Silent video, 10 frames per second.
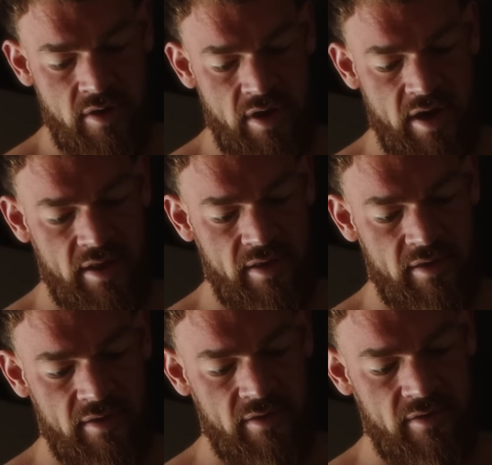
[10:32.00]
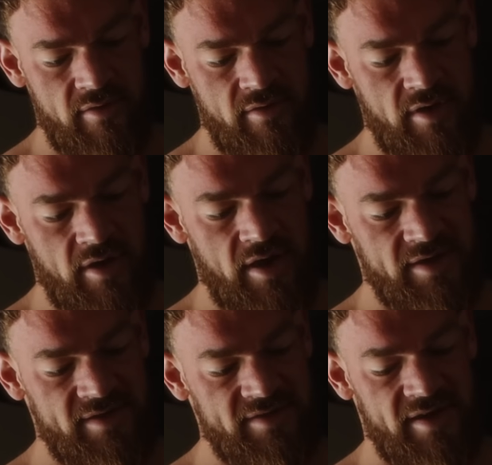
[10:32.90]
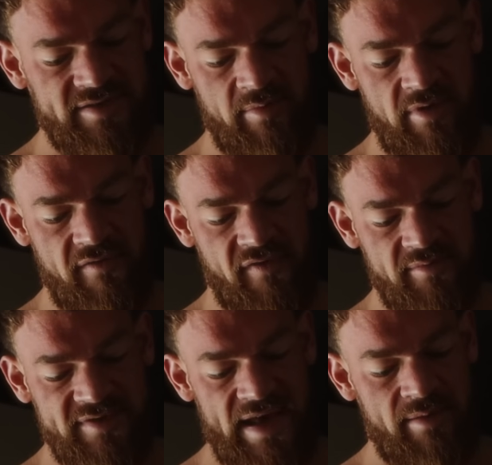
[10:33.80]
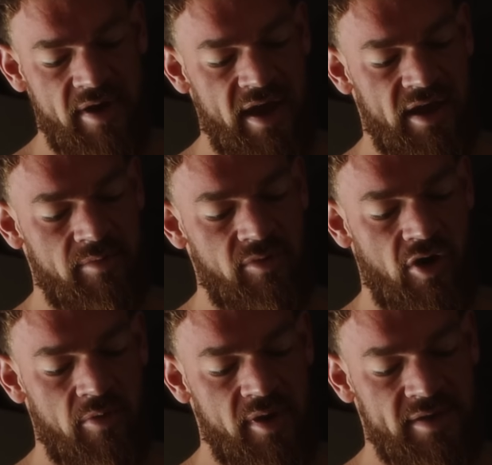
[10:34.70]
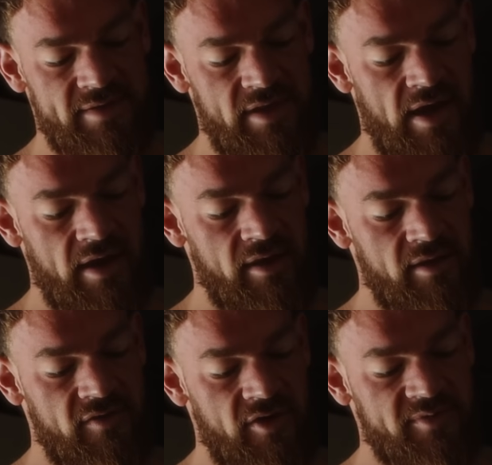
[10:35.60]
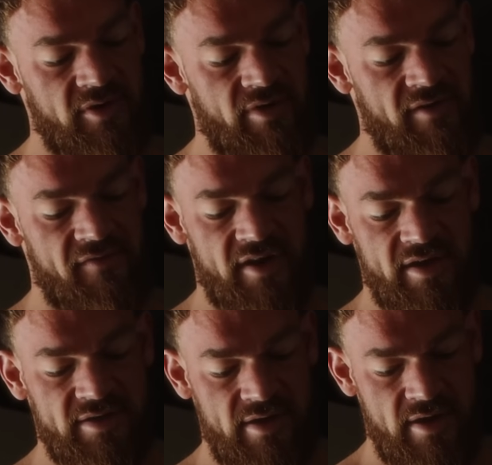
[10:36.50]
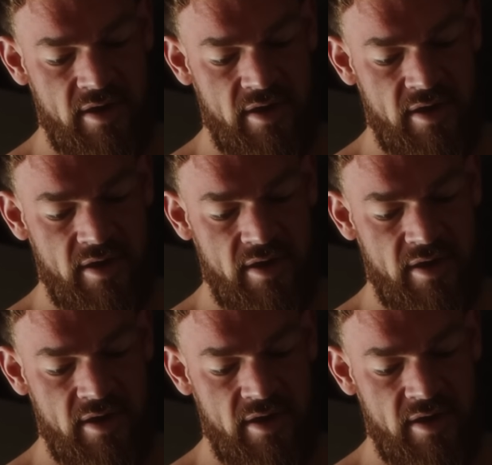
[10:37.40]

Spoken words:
And Asla's asking me if I'm celebrating, and I'm not, because like the job's not really finished.